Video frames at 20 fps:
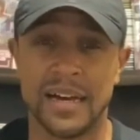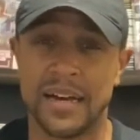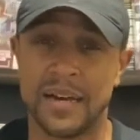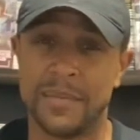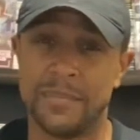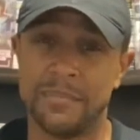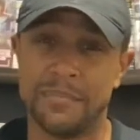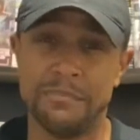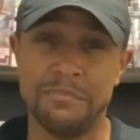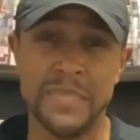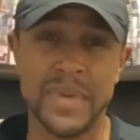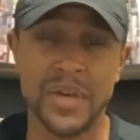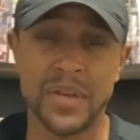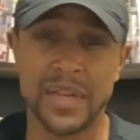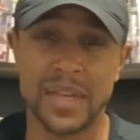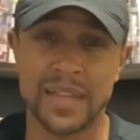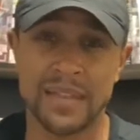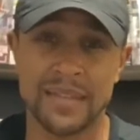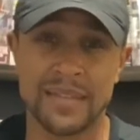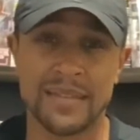
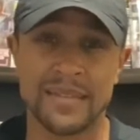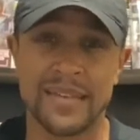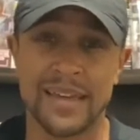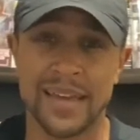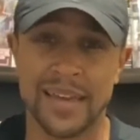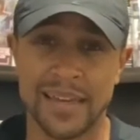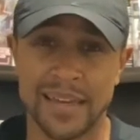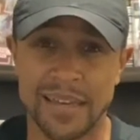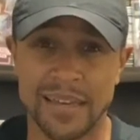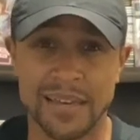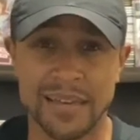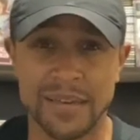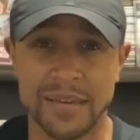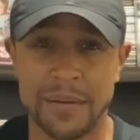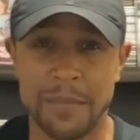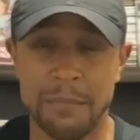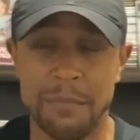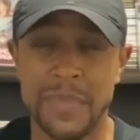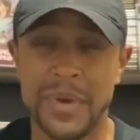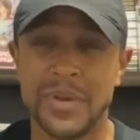millions sick,
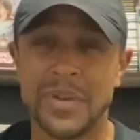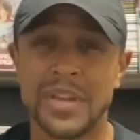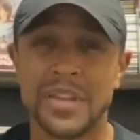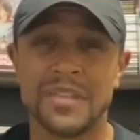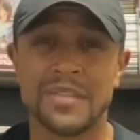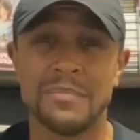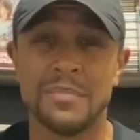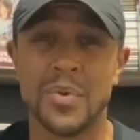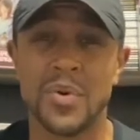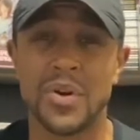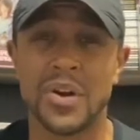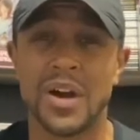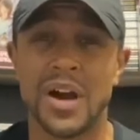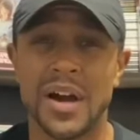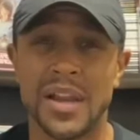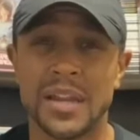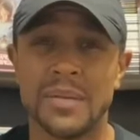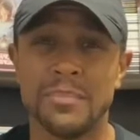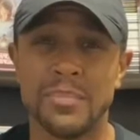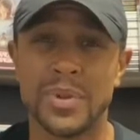millions more
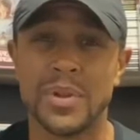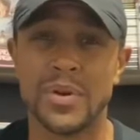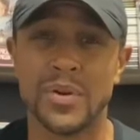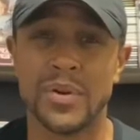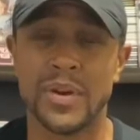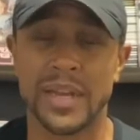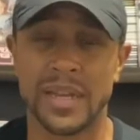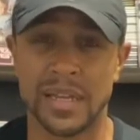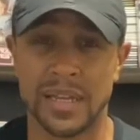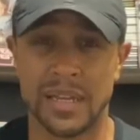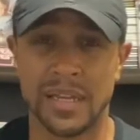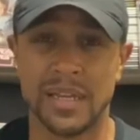unemployed.